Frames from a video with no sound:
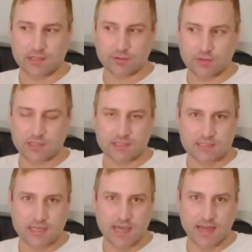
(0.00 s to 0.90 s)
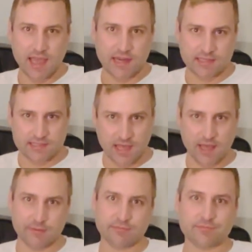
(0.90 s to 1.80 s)
you can decide at any
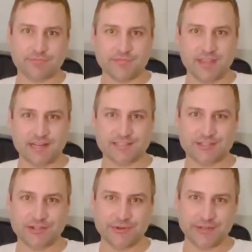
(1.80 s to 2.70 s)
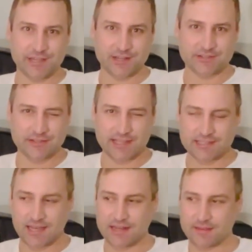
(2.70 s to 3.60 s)
time that it's your new year. So that's
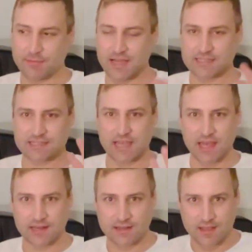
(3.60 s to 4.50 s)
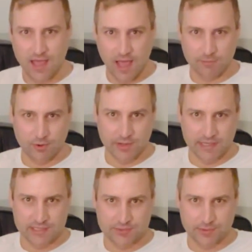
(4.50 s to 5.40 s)
kind of the mindset I'm going
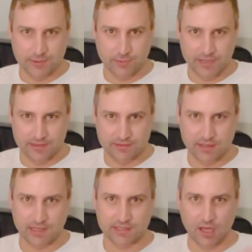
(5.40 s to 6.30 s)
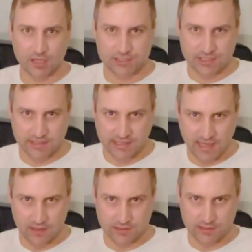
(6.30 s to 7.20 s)
into it with, acknowledging the
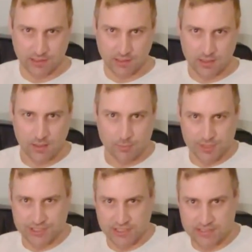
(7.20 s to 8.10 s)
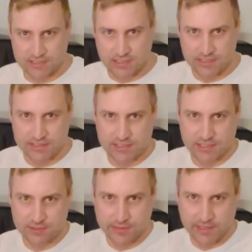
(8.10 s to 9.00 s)
calendar, but just
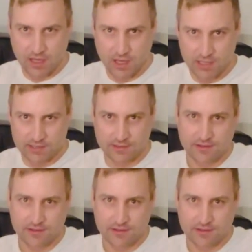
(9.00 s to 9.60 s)
continuing on